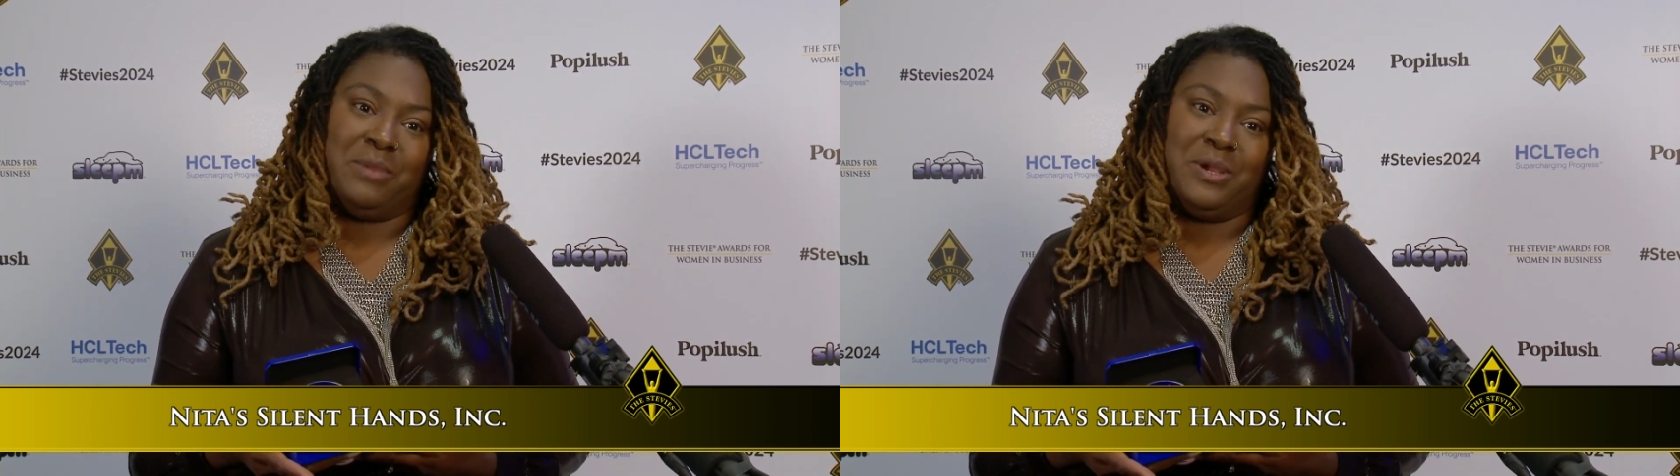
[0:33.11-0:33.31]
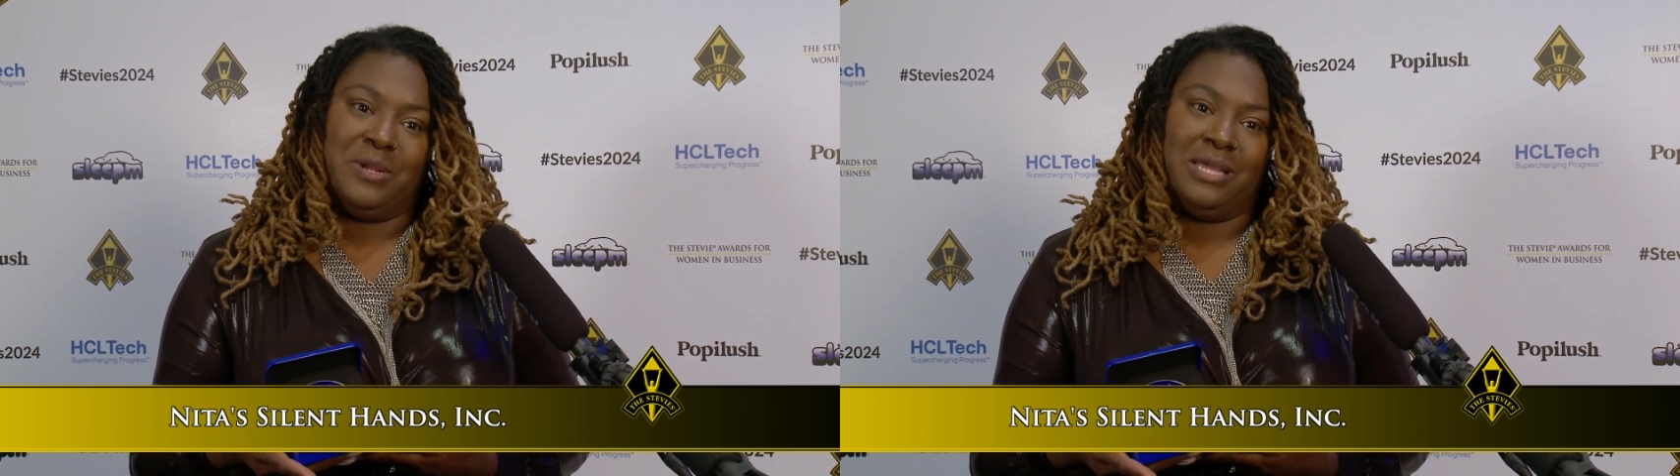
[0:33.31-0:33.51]

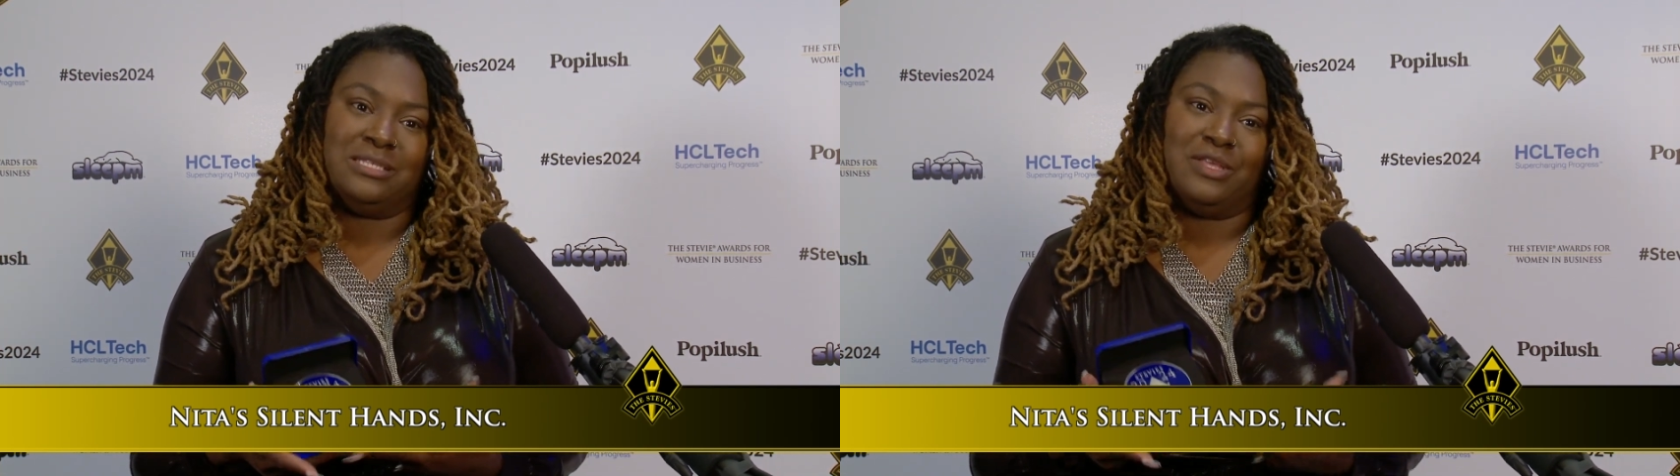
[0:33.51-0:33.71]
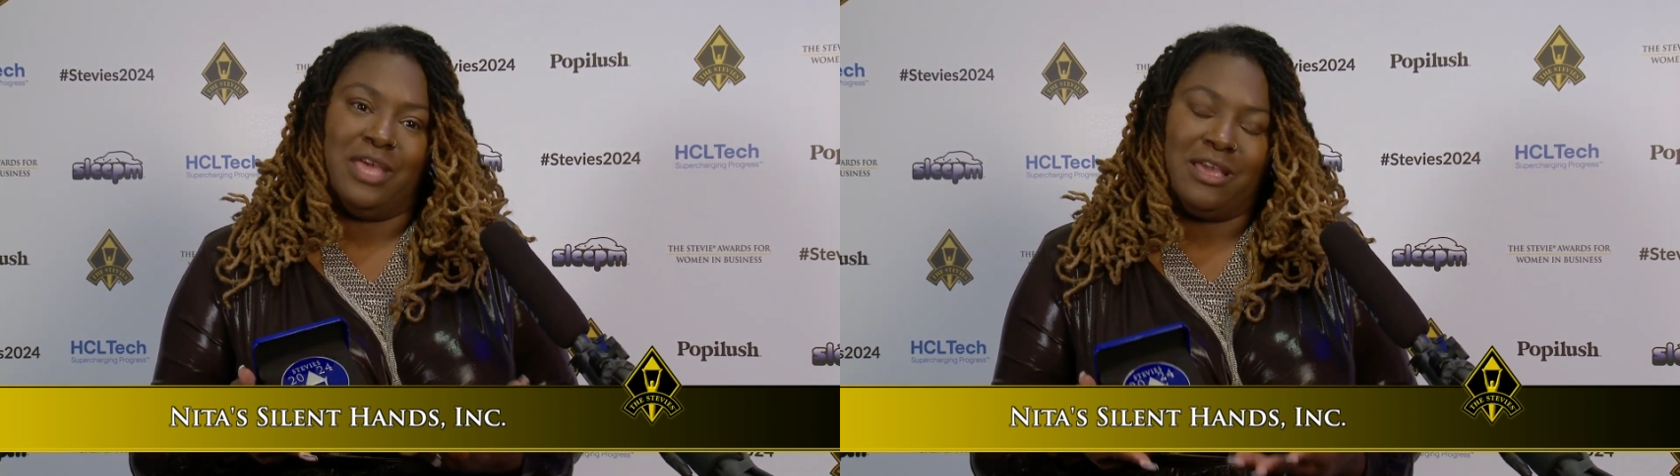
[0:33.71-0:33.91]

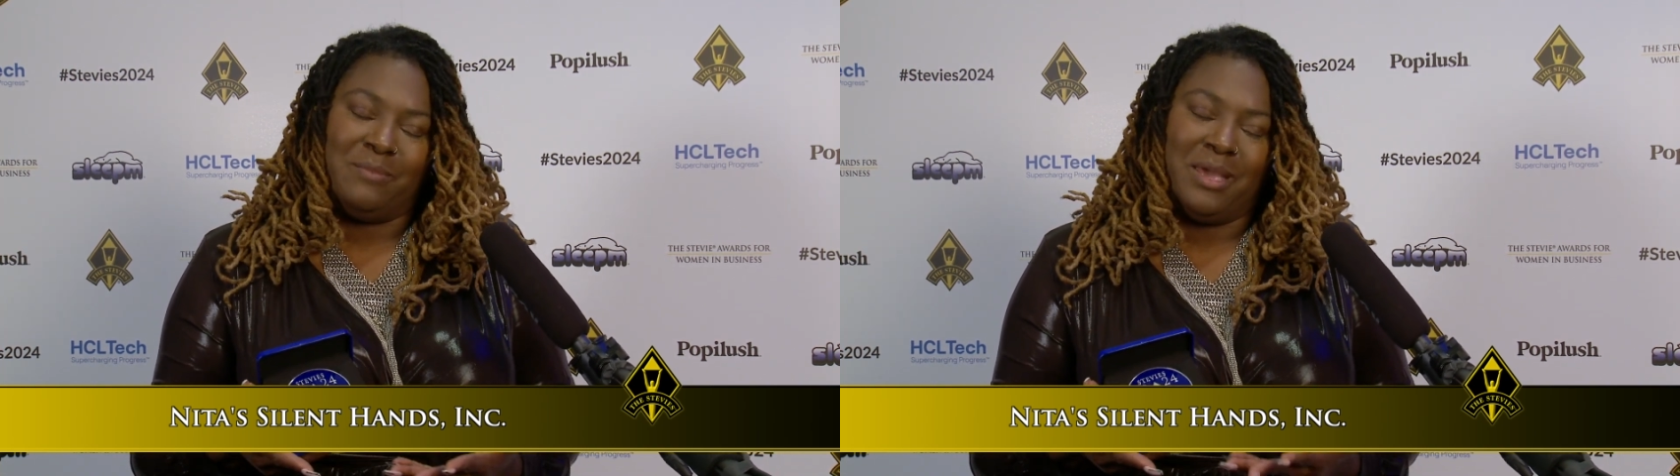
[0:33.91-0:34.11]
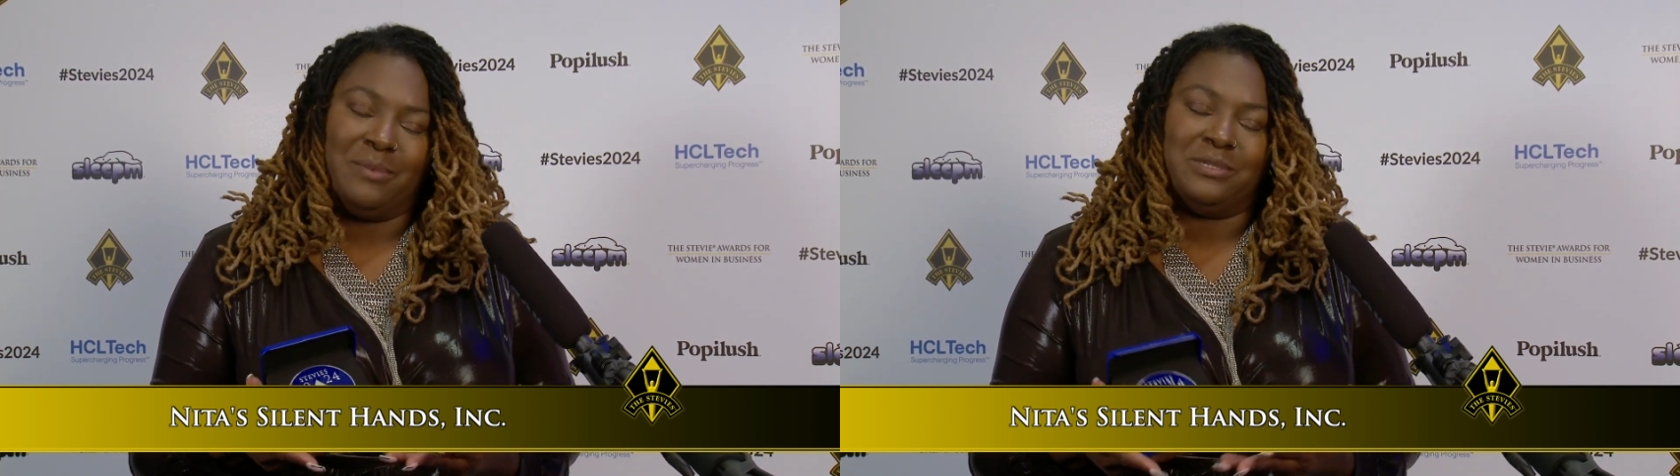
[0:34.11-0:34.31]
community so they
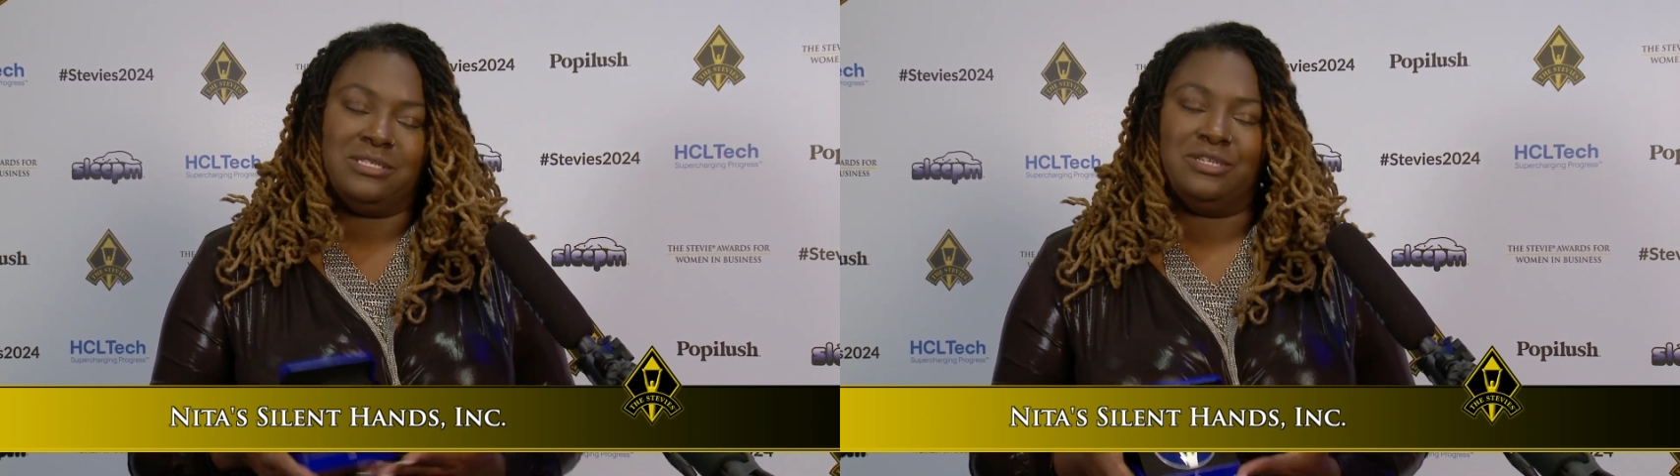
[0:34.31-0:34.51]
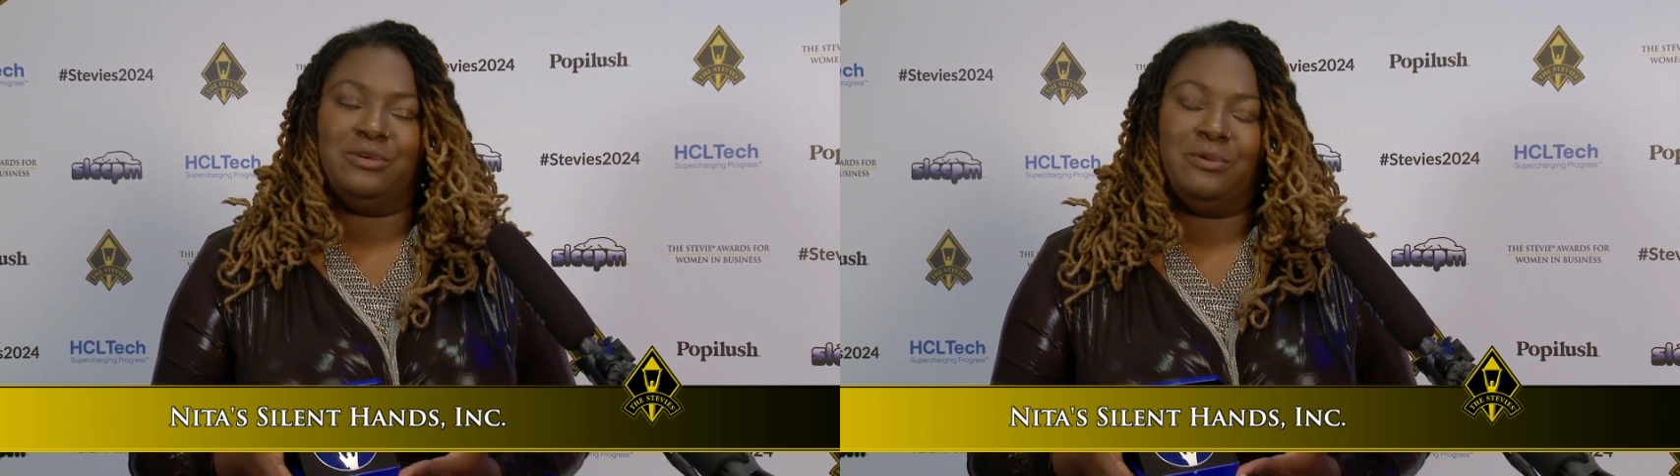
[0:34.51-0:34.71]
can be able
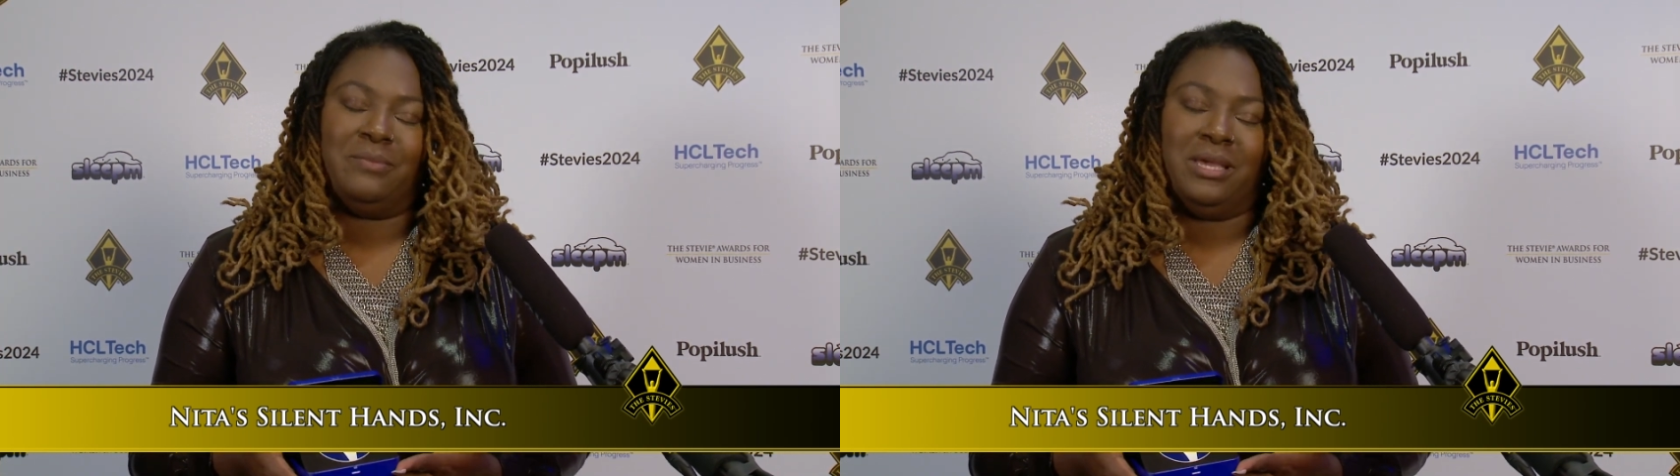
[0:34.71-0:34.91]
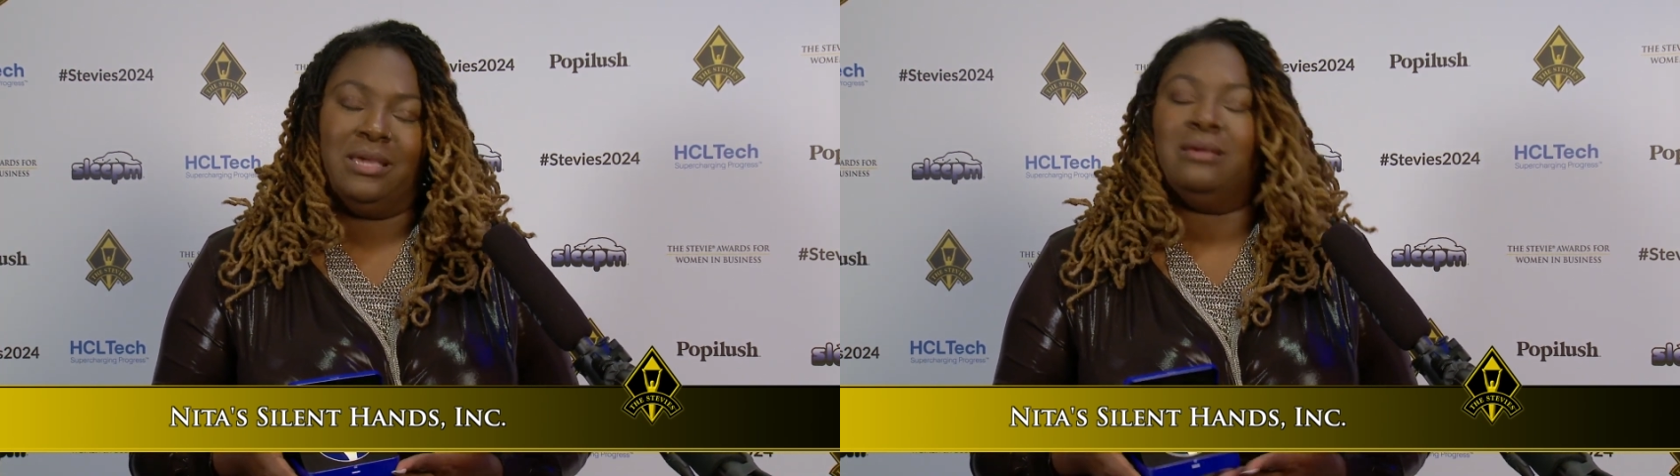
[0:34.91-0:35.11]
to
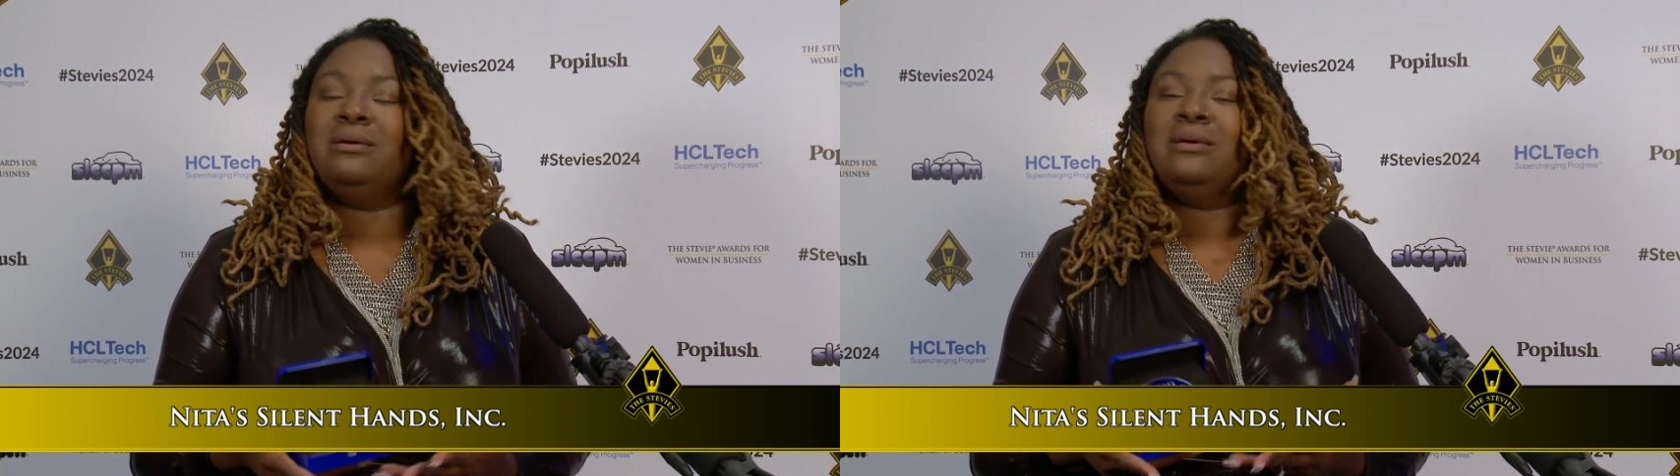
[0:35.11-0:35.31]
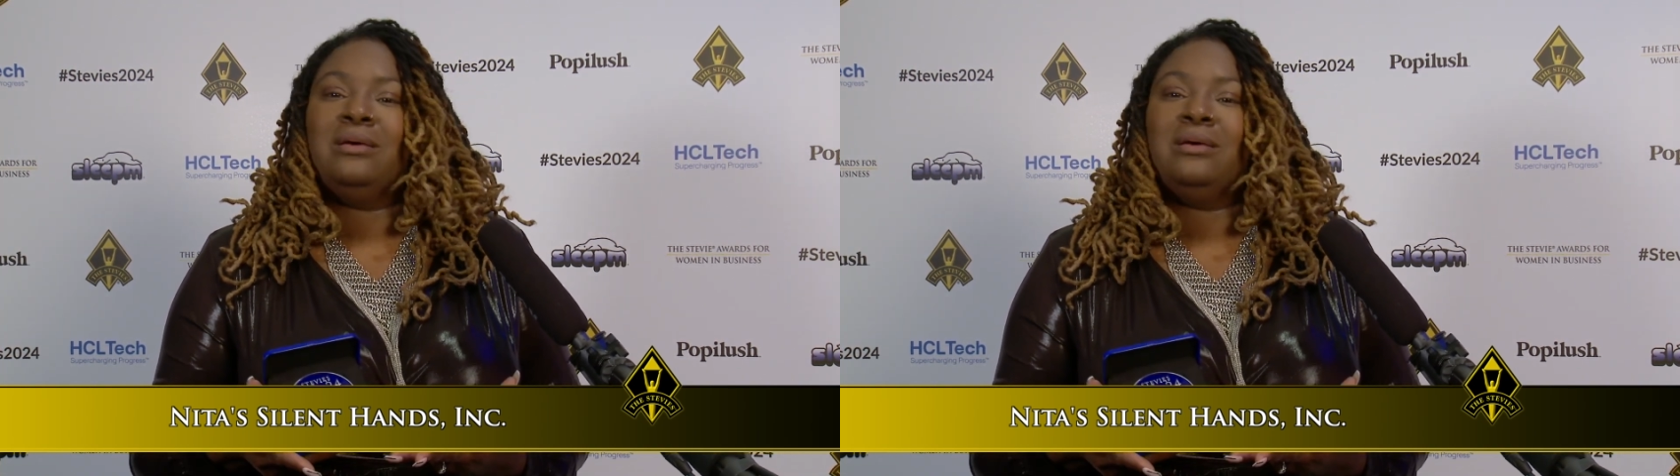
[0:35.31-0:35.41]
be